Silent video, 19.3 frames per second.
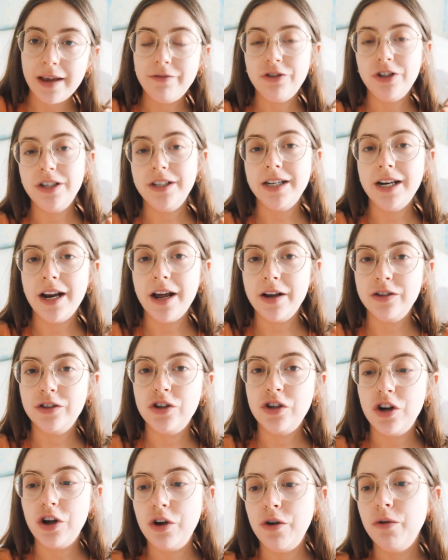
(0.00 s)
if she's in her
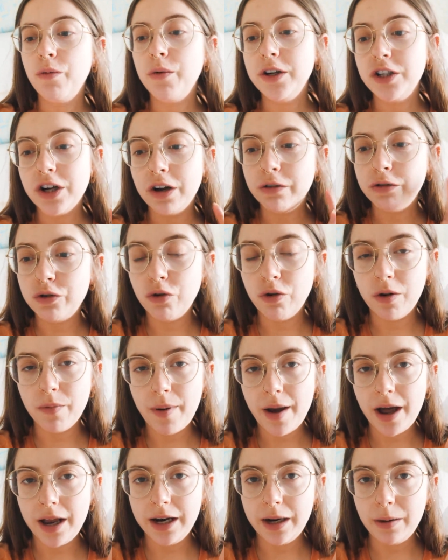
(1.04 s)
snoo, which I'll talk
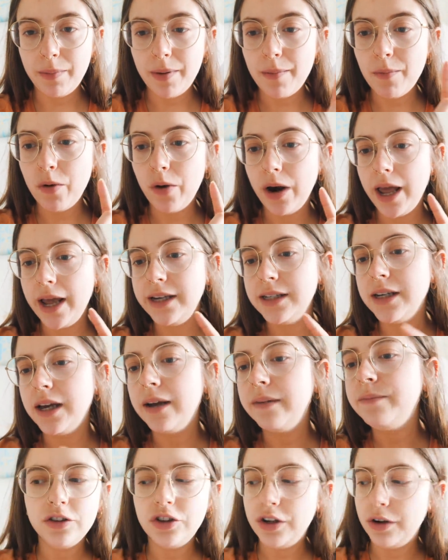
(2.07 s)
about a little bit more later,
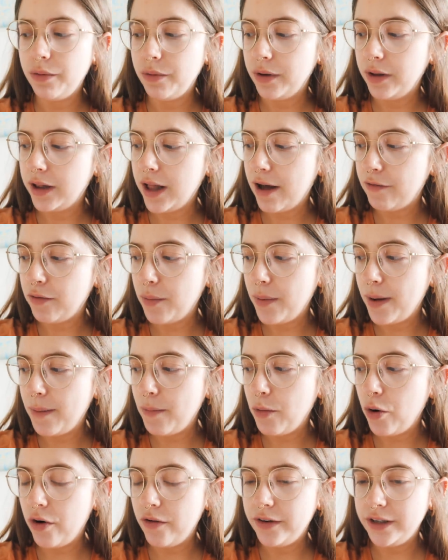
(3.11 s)
she will have a bit
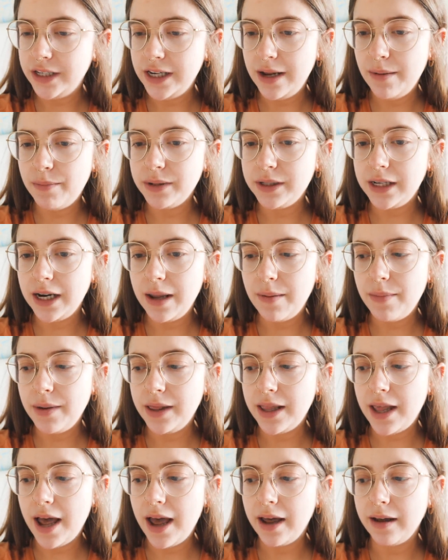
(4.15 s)
more of a deep sleep
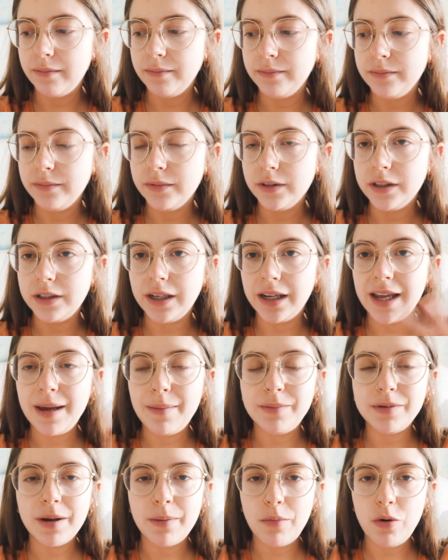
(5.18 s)
in there because it
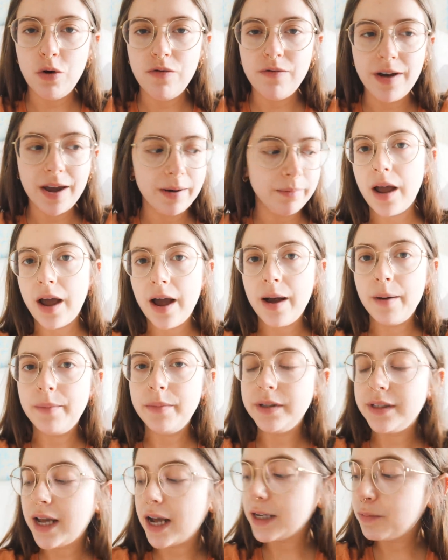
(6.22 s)
keeps her moving. Um,
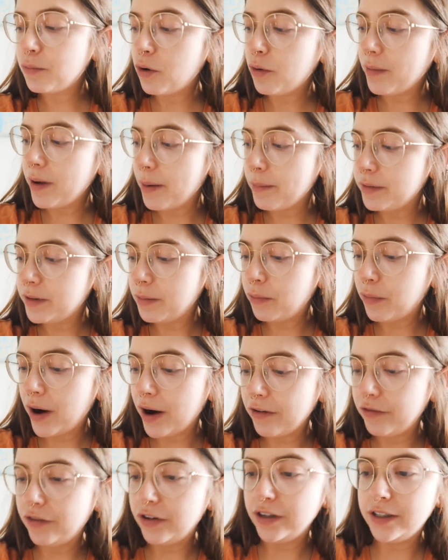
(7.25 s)
Zach's brought me up some
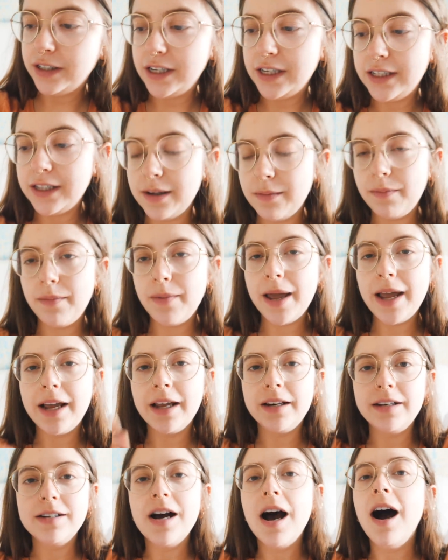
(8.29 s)
breakfast. It's a
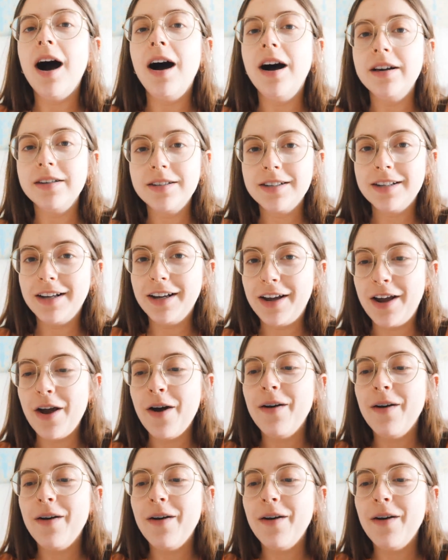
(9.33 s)
big task